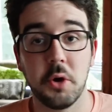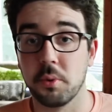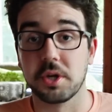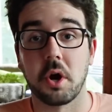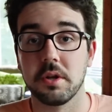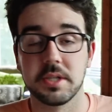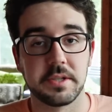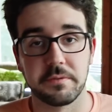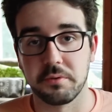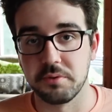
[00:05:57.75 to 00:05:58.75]
regardless
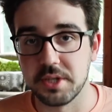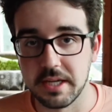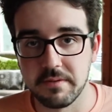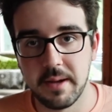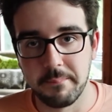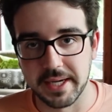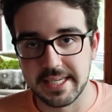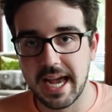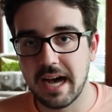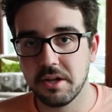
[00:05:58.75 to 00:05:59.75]
of crew chief.
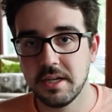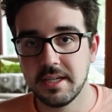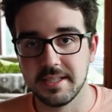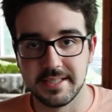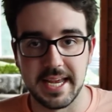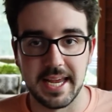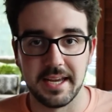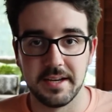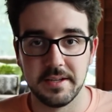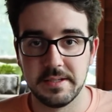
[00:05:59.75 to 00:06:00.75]
McDowell,
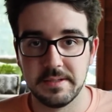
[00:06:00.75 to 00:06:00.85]
Zane.